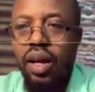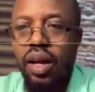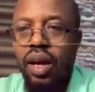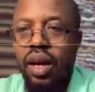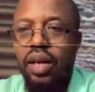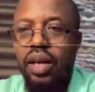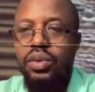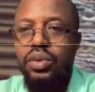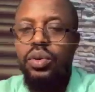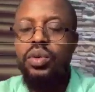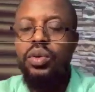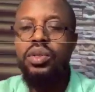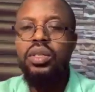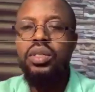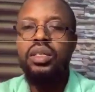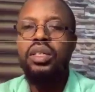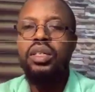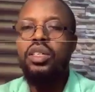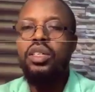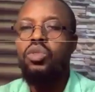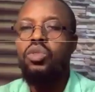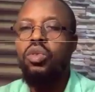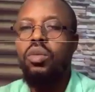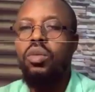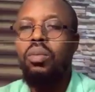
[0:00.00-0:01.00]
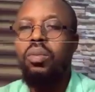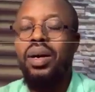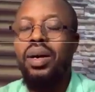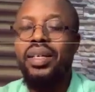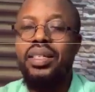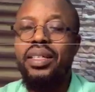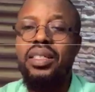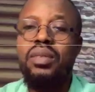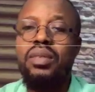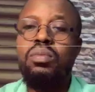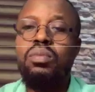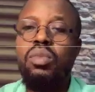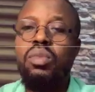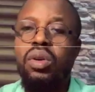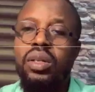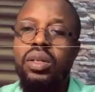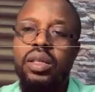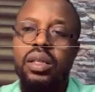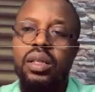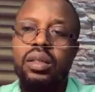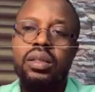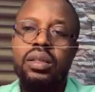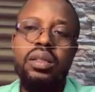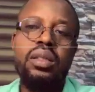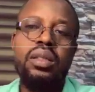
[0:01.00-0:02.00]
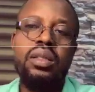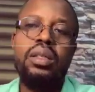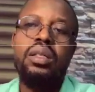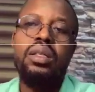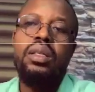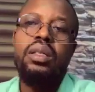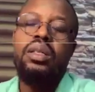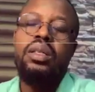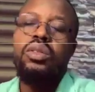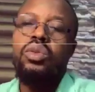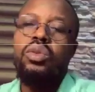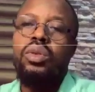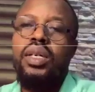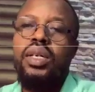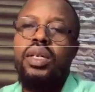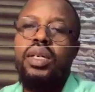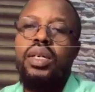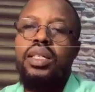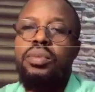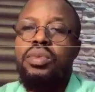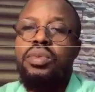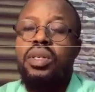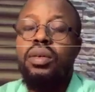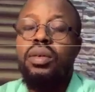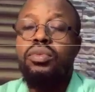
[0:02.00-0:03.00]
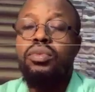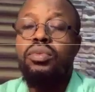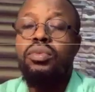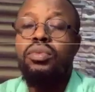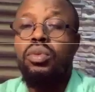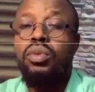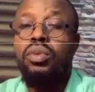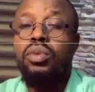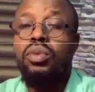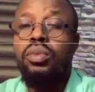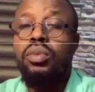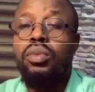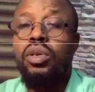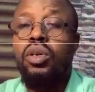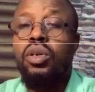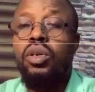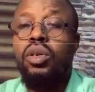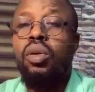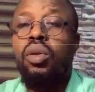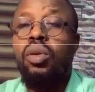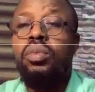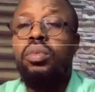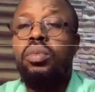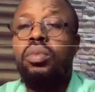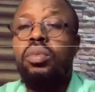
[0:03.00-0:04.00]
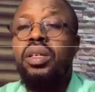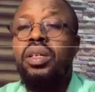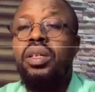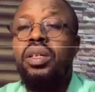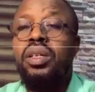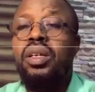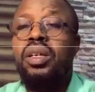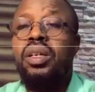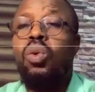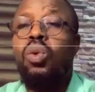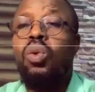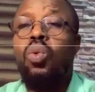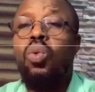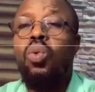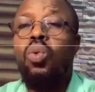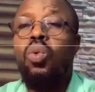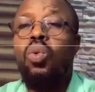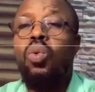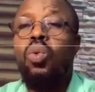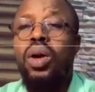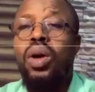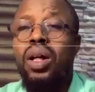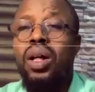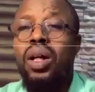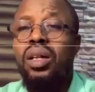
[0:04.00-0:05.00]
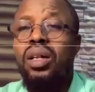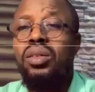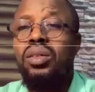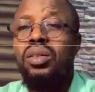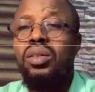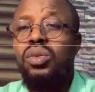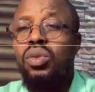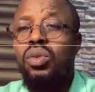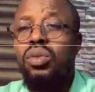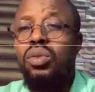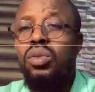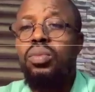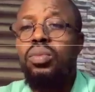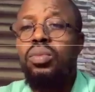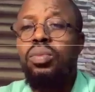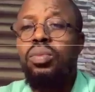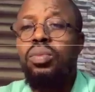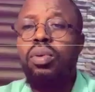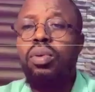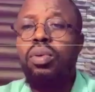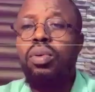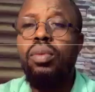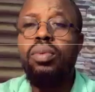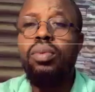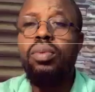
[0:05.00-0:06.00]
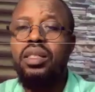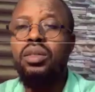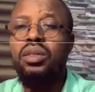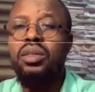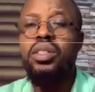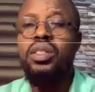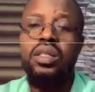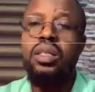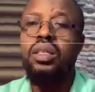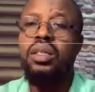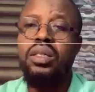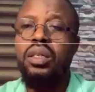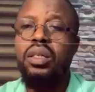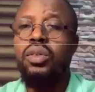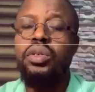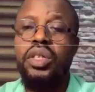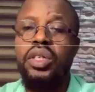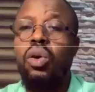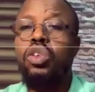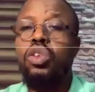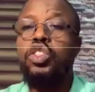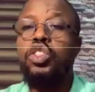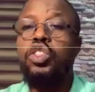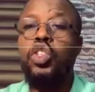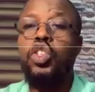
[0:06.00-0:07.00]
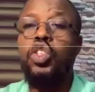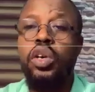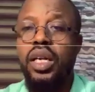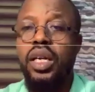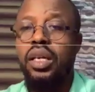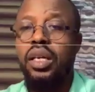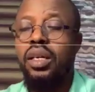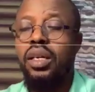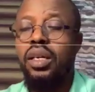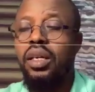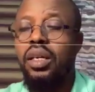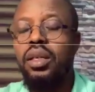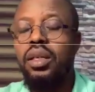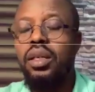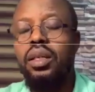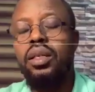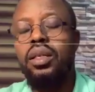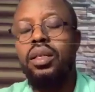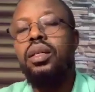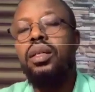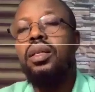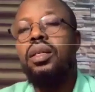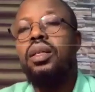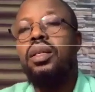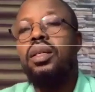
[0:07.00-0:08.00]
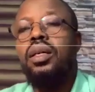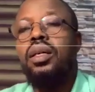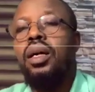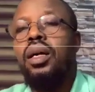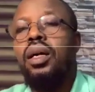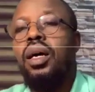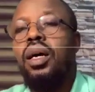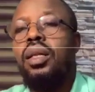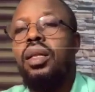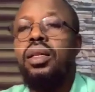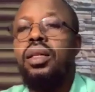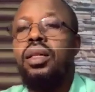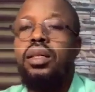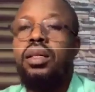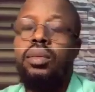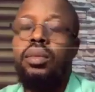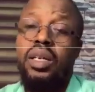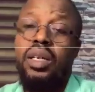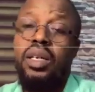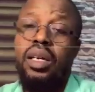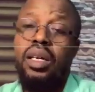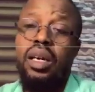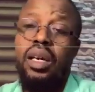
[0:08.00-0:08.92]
and used the network marketing model to get himself to becoming a well-known popular citizen of the state country called Turkey.